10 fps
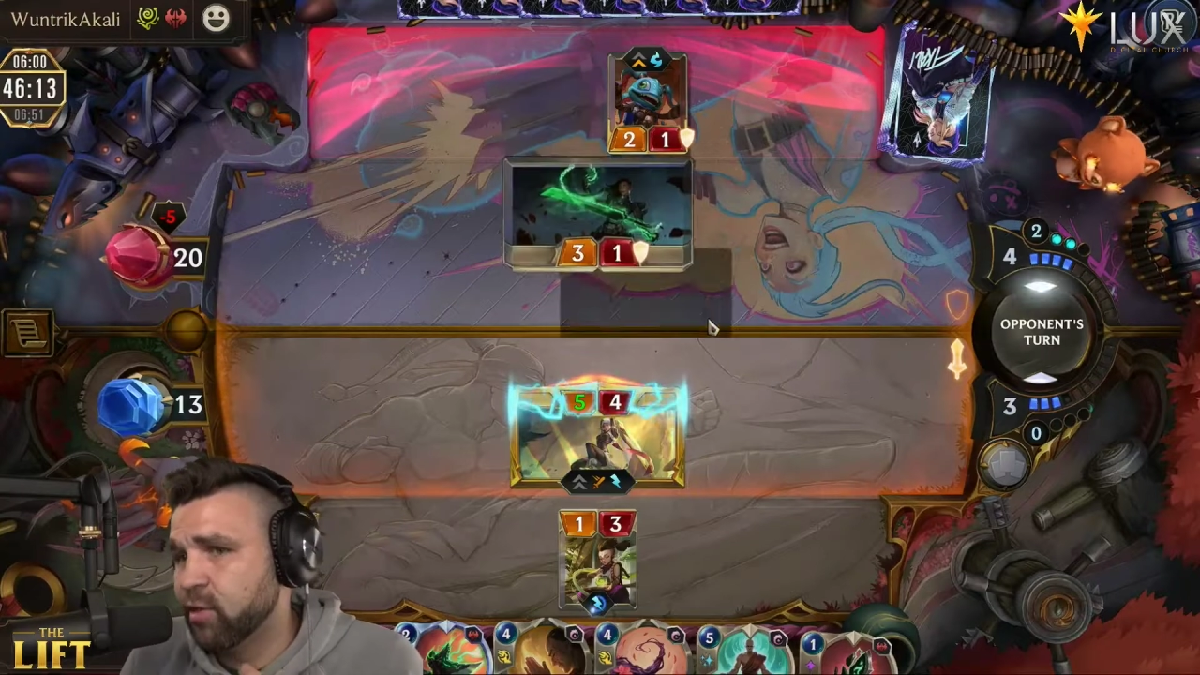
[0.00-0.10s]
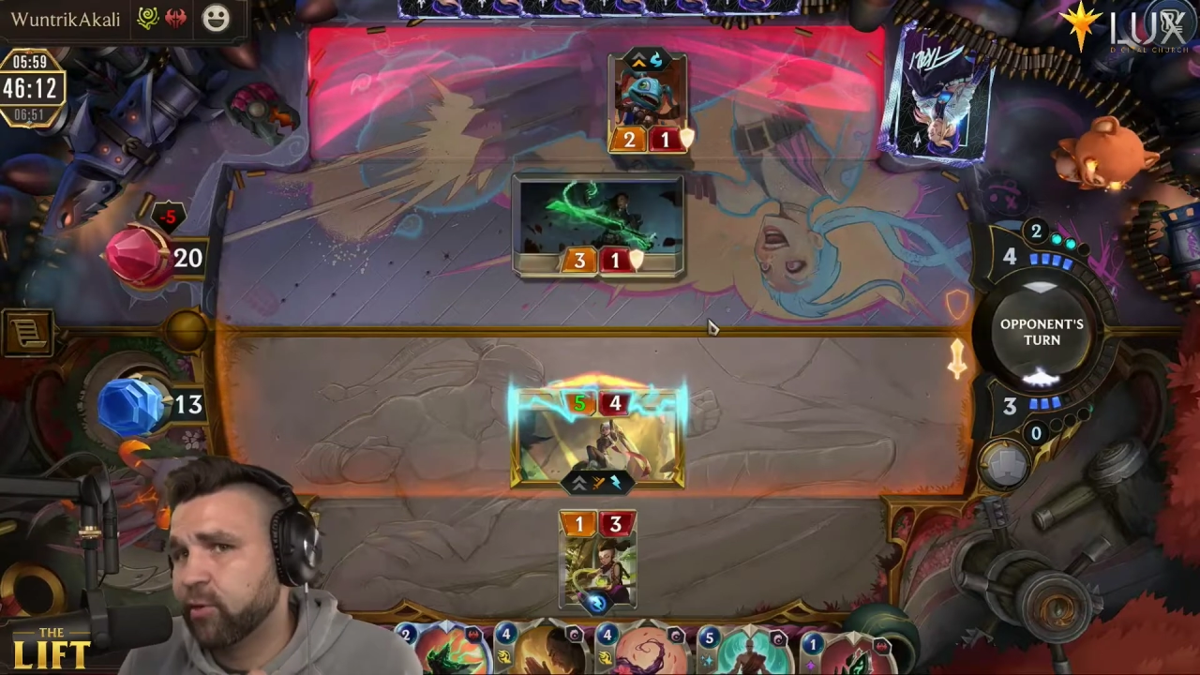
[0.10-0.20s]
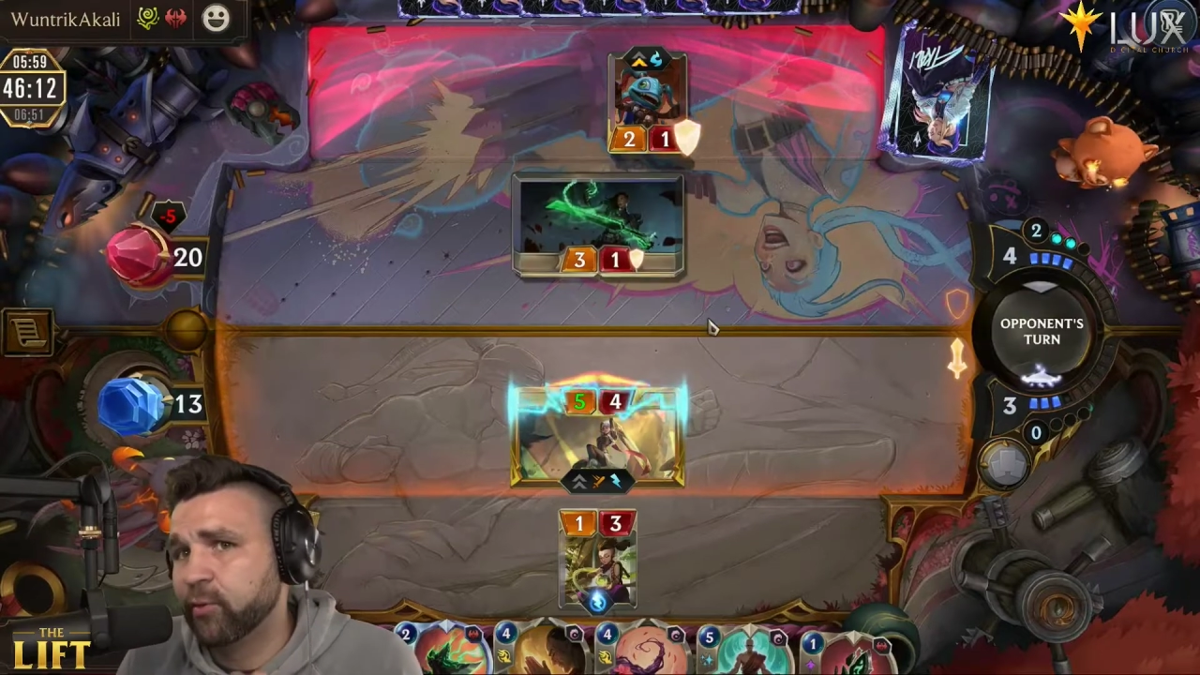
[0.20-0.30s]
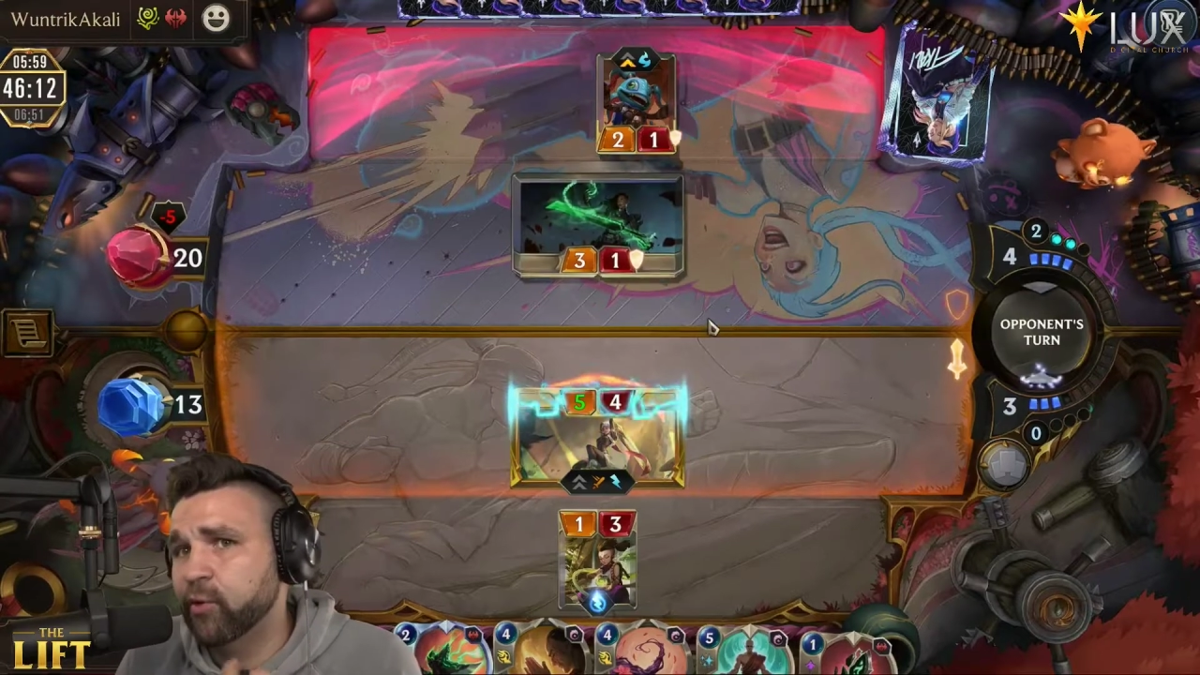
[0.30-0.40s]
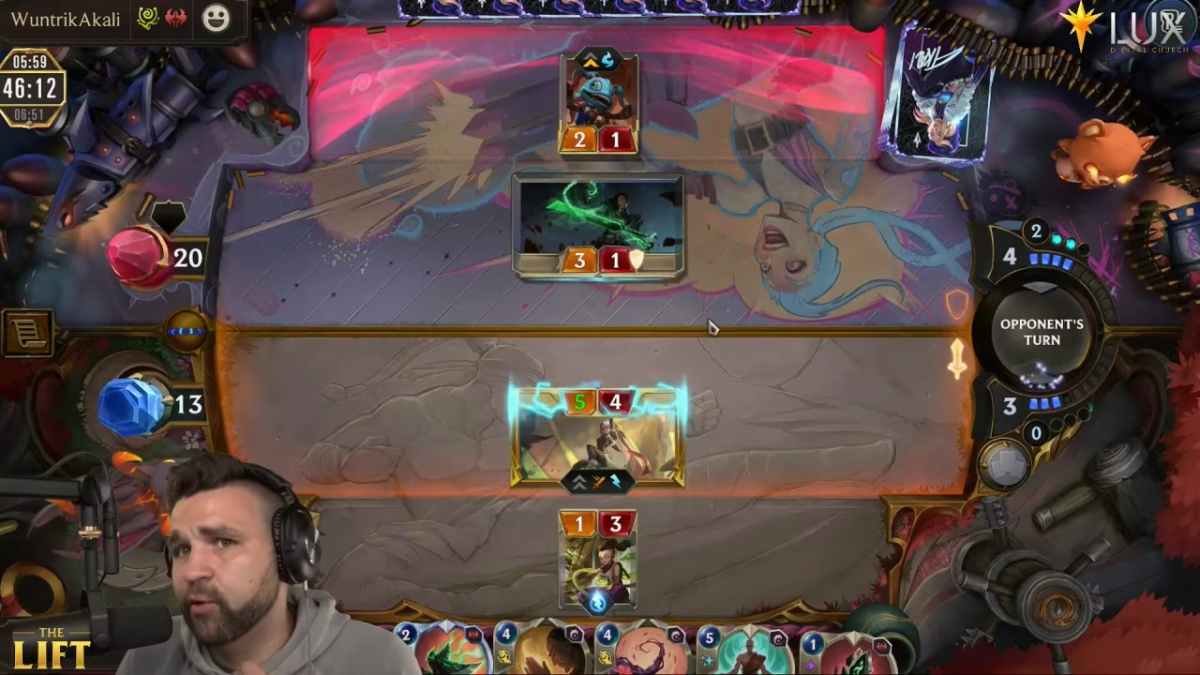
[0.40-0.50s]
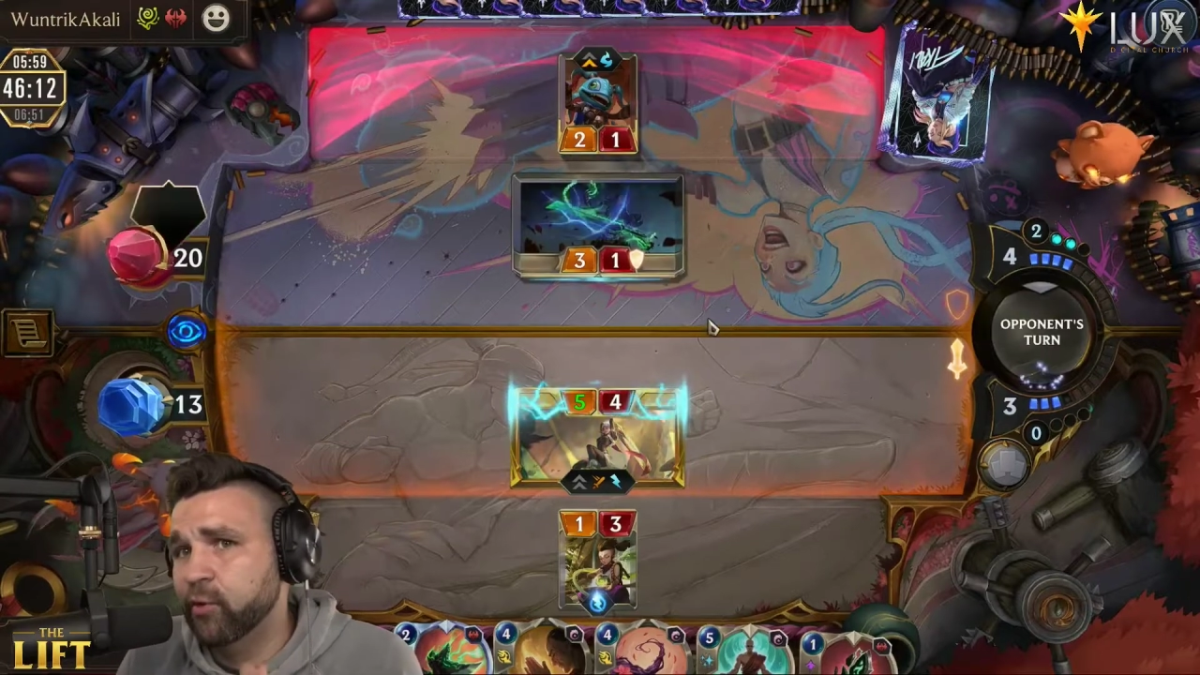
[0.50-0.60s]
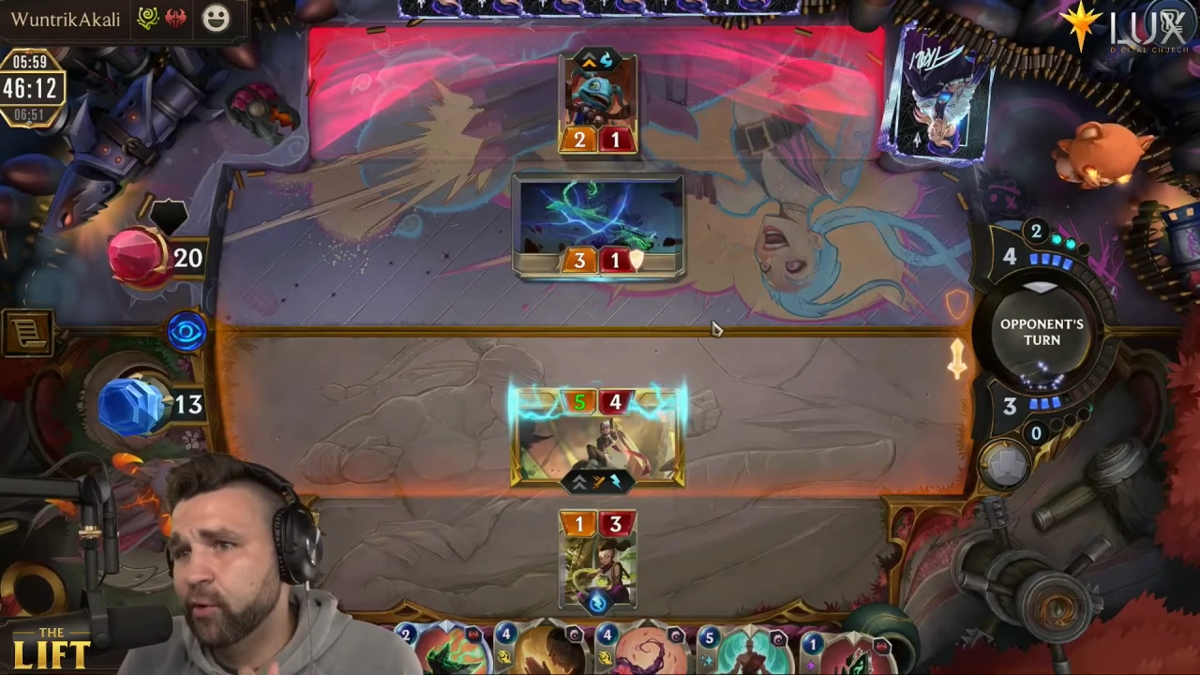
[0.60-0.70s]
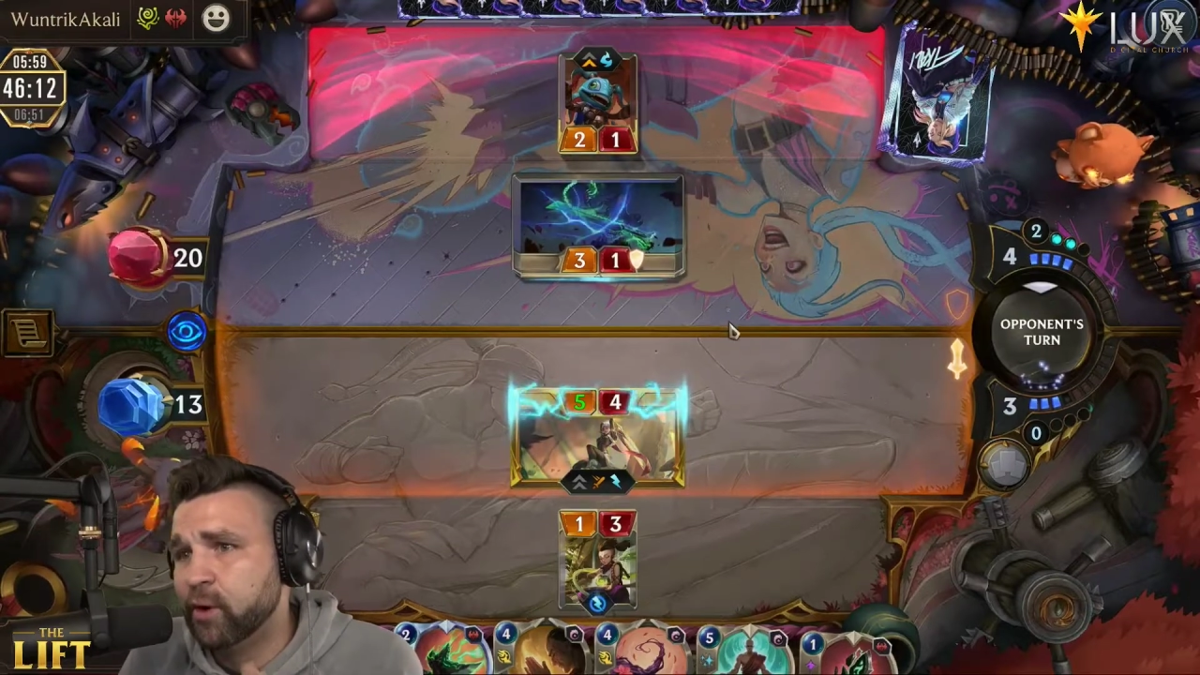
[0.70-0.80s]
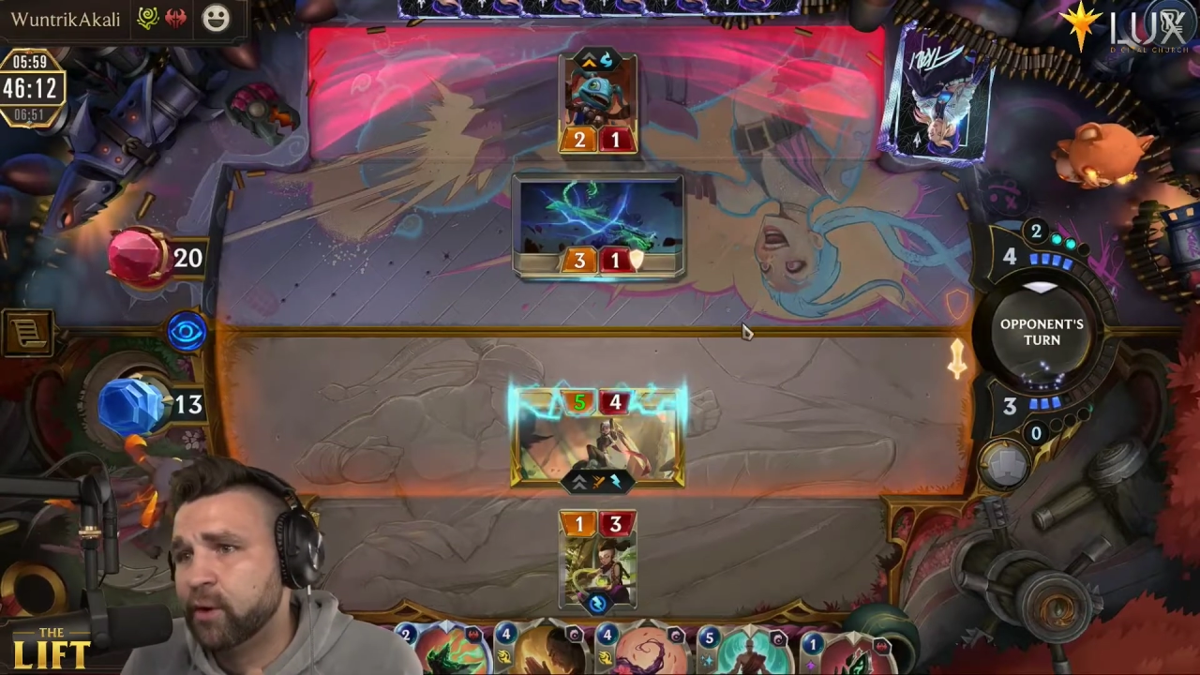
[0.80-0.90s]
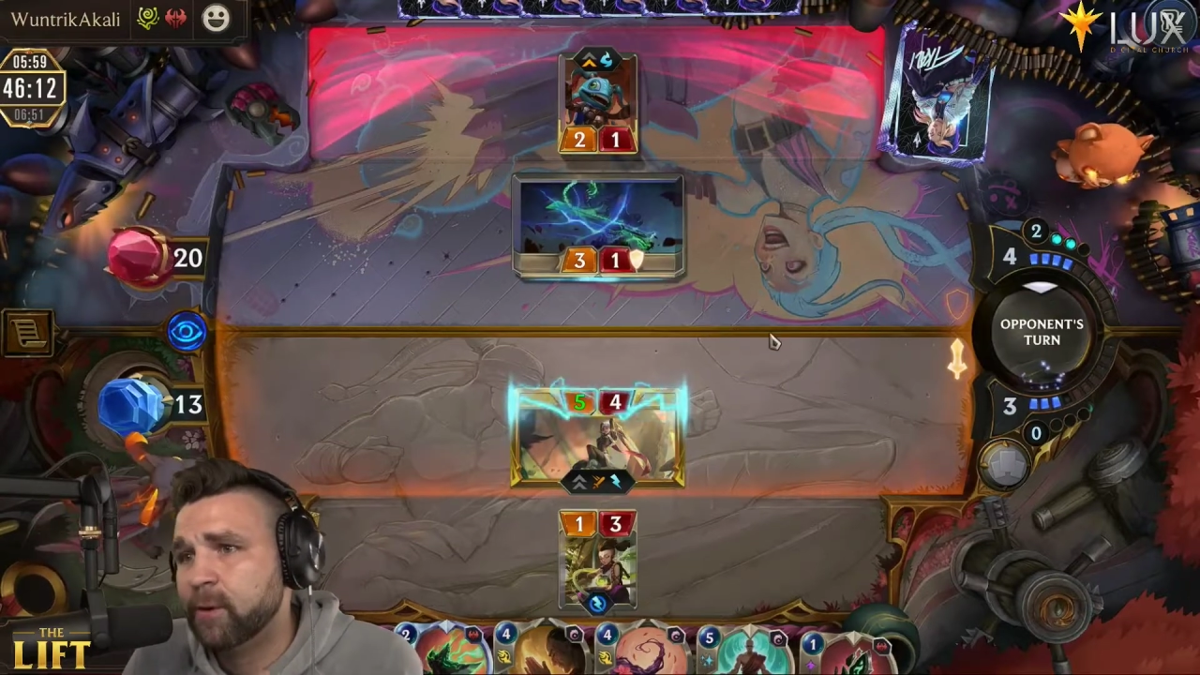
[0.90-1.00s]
through